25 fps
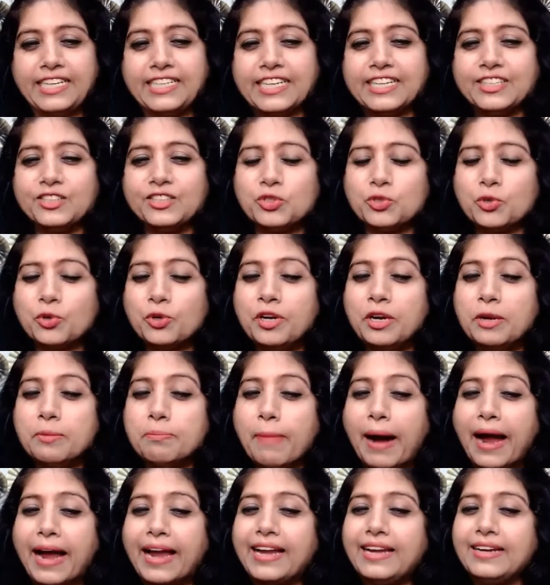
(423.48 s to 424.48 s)
it is to
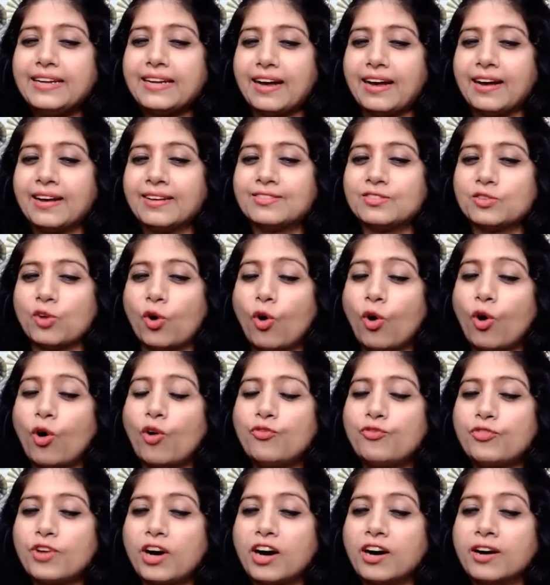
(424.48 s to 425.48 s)
remind us
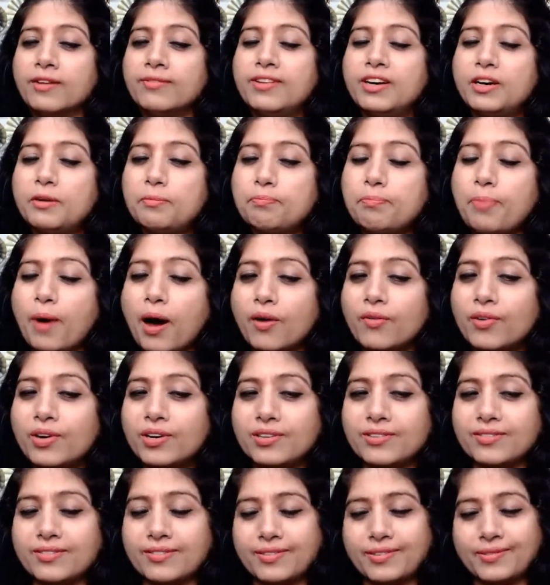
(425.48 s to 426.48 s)
of our
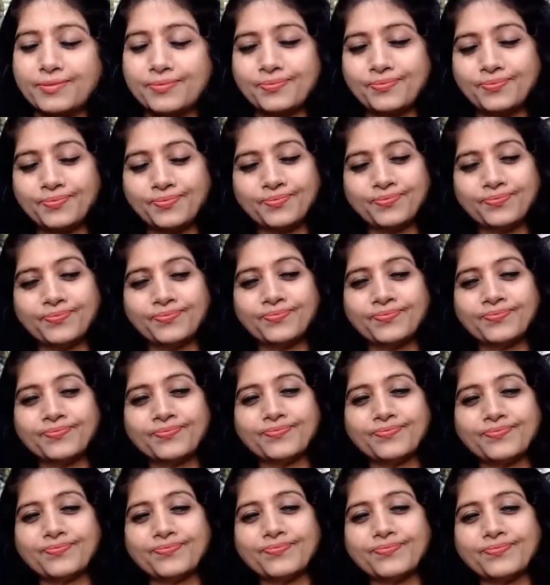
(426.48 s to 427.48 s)
powers.
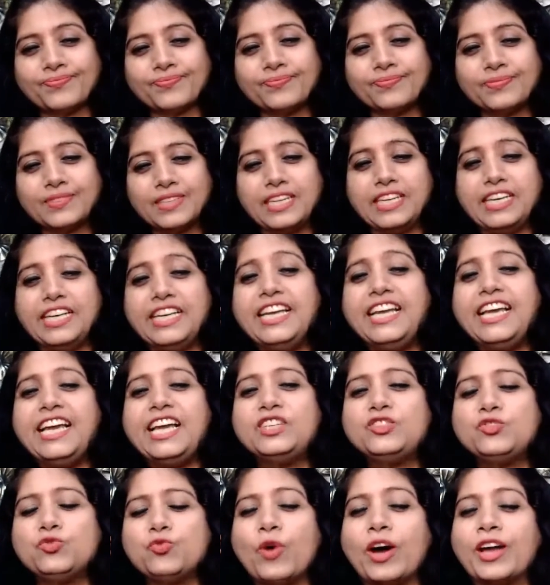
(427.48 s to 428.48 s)

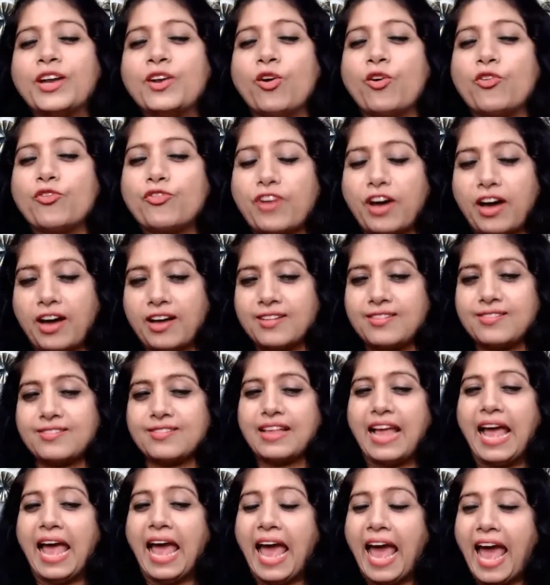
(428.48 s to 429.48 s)
Each one of
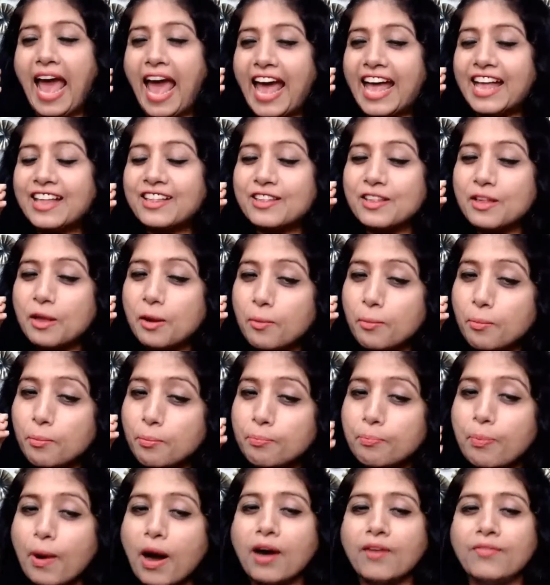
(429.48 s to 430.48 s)
us has
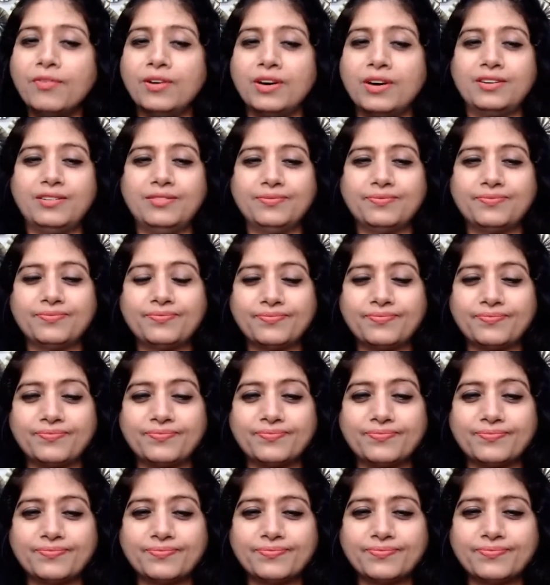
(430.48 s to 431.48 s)
power
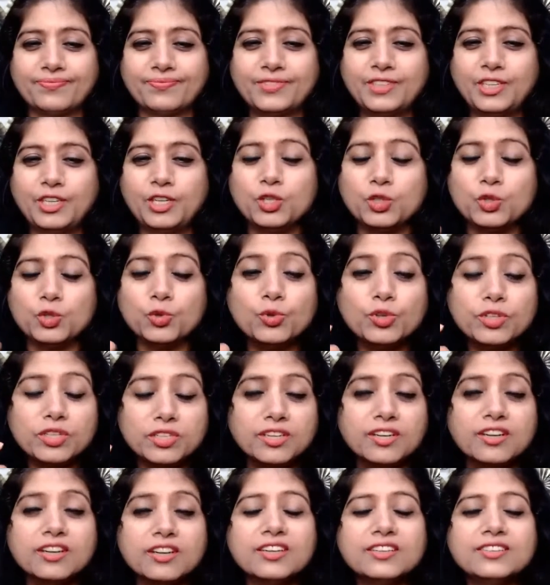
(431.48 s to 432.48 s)

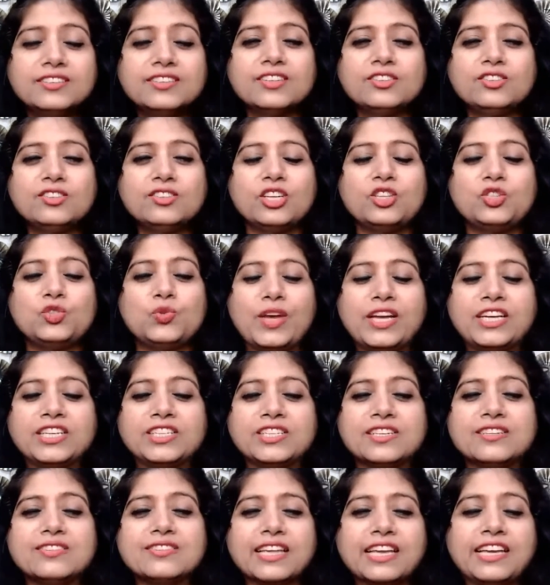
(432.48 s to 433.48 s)
to turn the
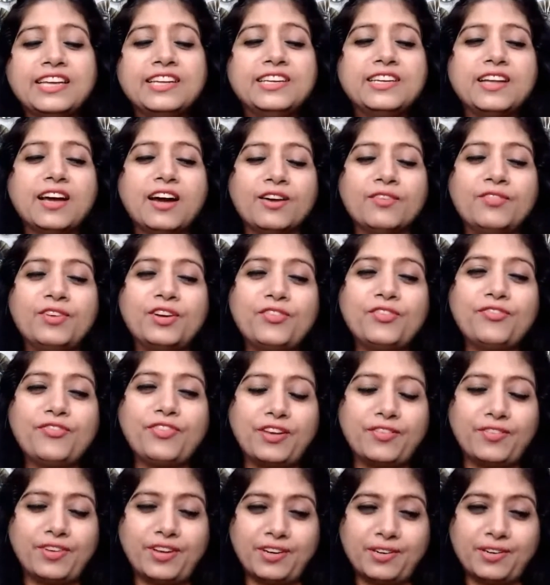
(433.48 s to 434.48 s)
situations in our
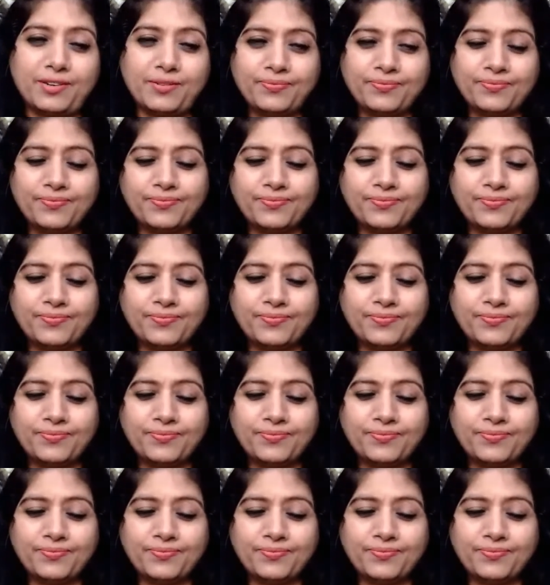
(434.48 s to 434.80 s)
favor.